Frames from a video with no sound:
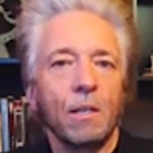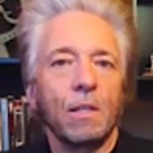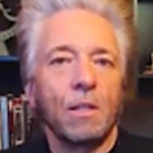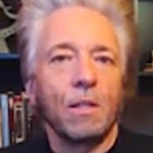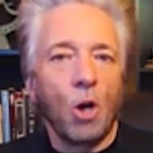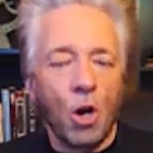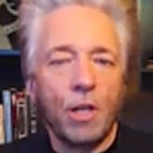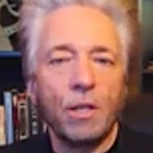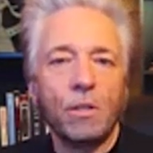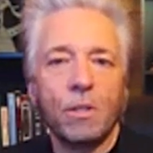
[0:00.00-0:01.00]
the
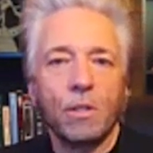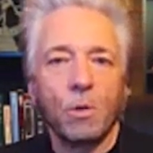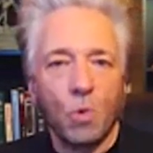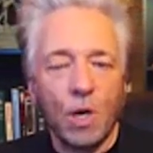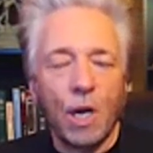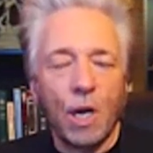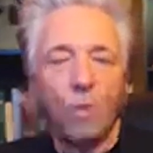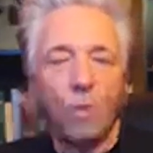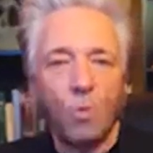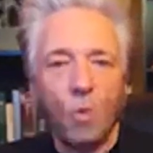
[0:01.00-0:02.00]
audience that were not
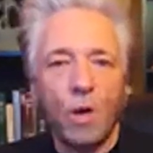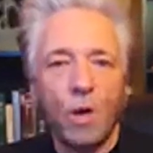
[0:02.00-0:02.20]
aware